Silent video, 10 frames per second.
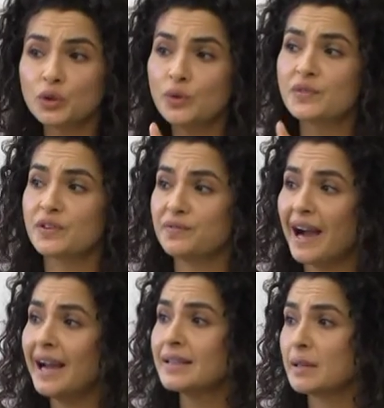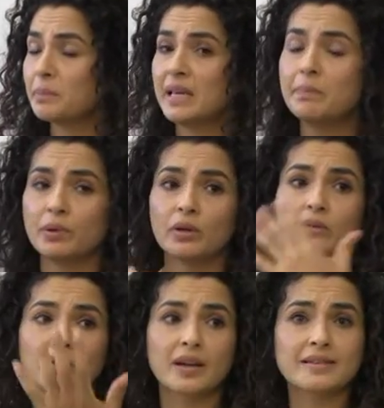you've defined a
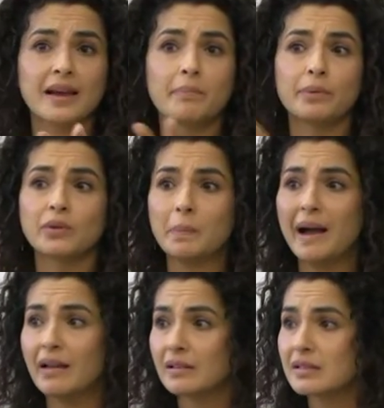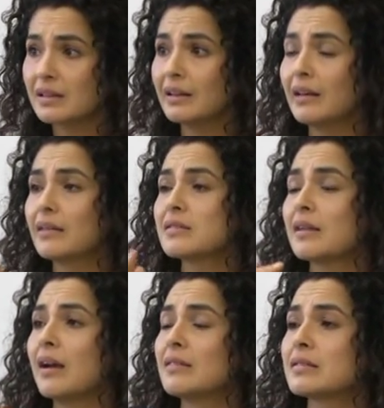people, for example, the Palestinians,
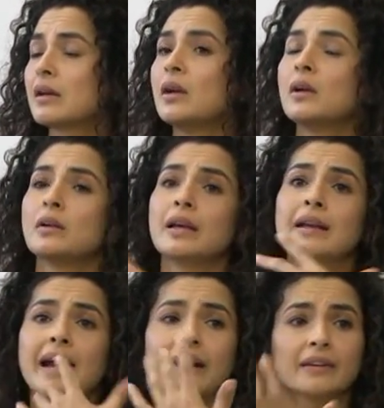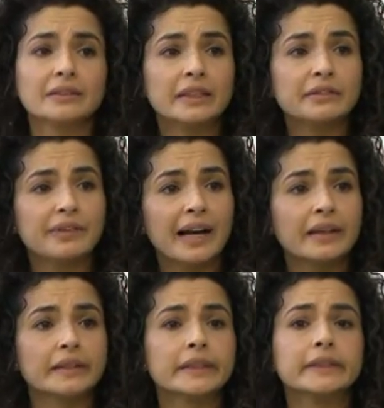as inherently
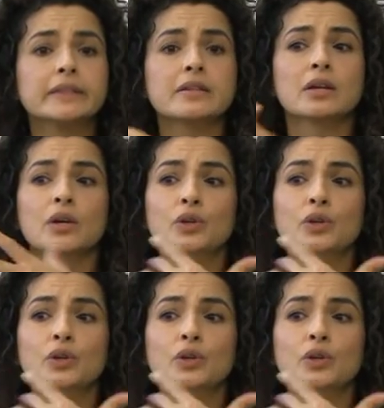violent,